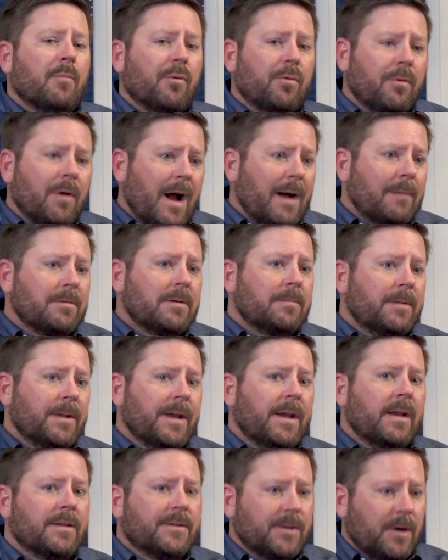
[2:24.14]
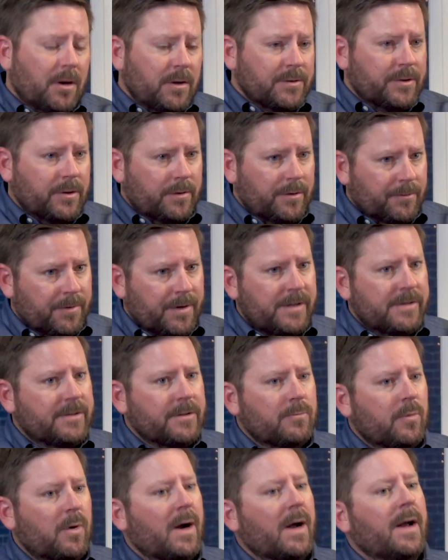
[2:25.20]
Probably it's also the
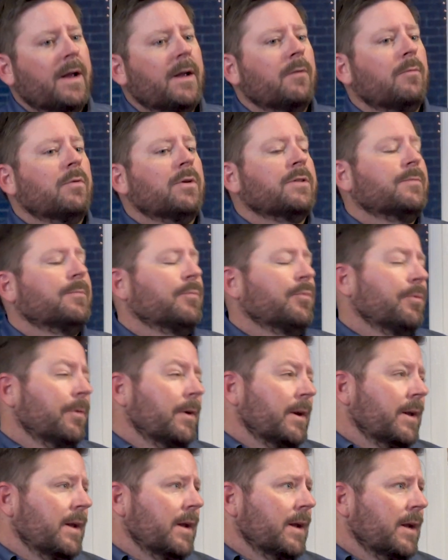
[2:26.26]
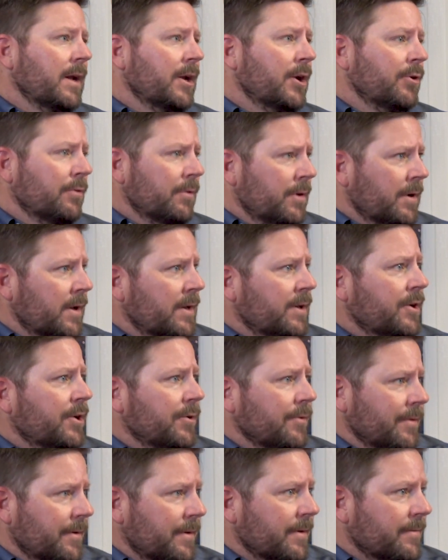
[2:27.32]
reason why it was pretty good
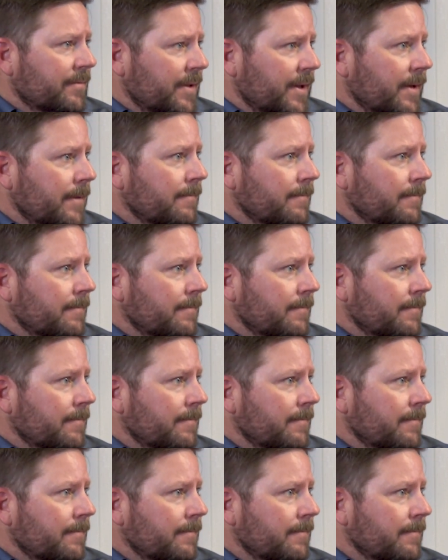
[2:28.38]
curatively,